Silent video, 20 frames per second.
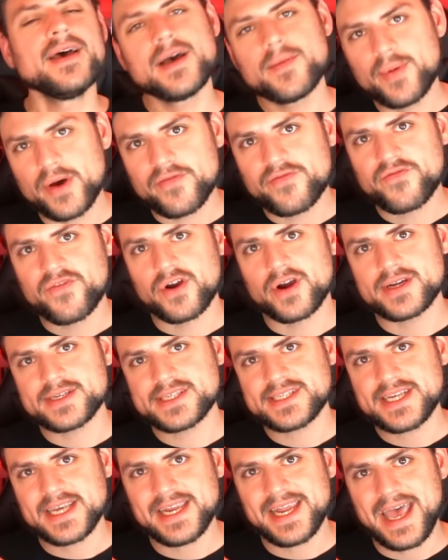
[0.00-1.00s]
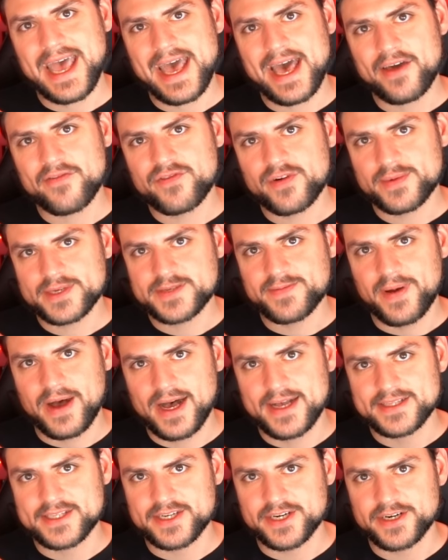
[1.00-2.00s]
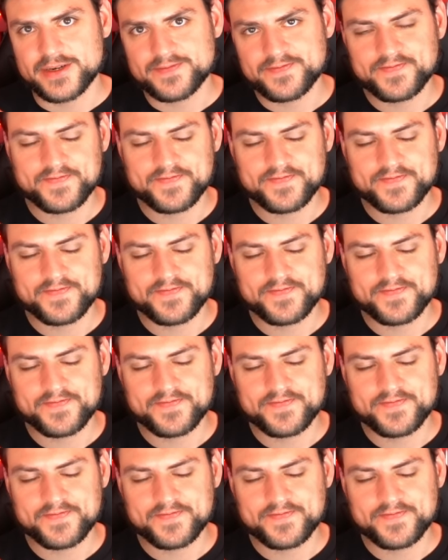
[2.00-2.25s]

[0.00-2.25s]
But first, an ad from a sponsor.